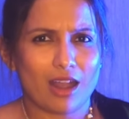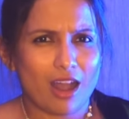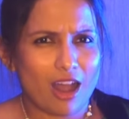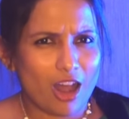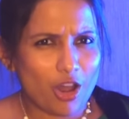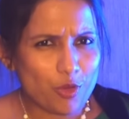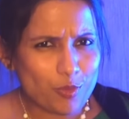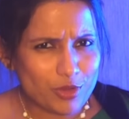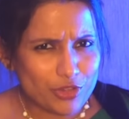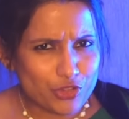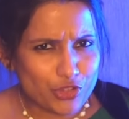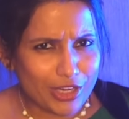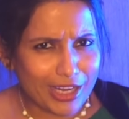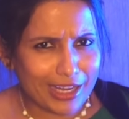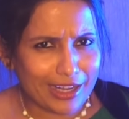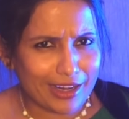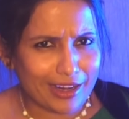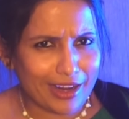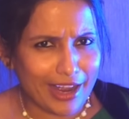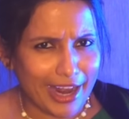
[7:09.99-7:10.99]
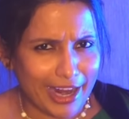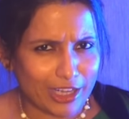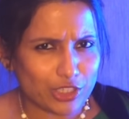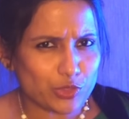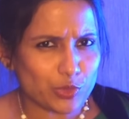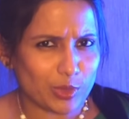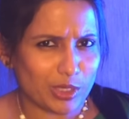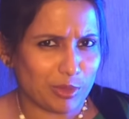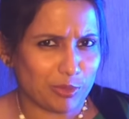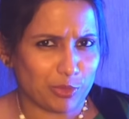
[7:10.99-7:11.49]
how much can I
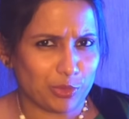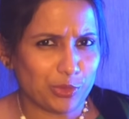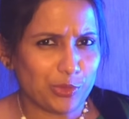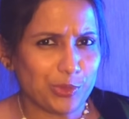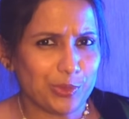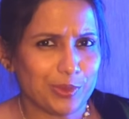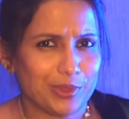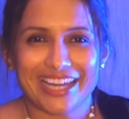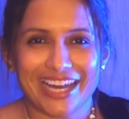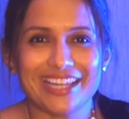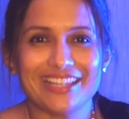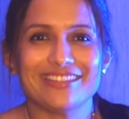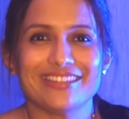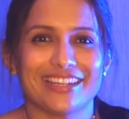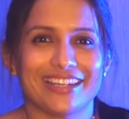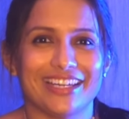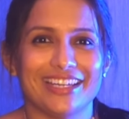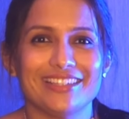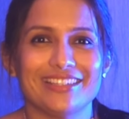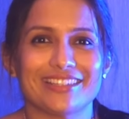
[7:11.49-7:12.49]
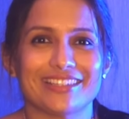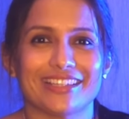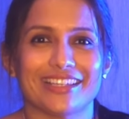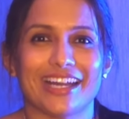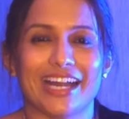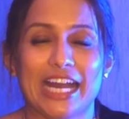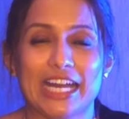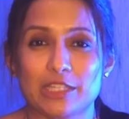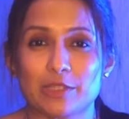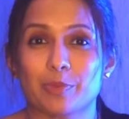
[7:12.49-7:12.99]
actually move? The answer is,
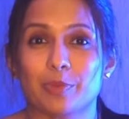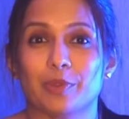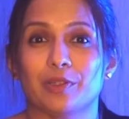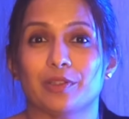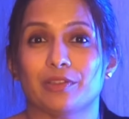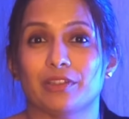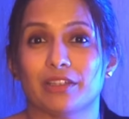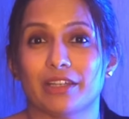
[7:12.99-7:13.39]
as per the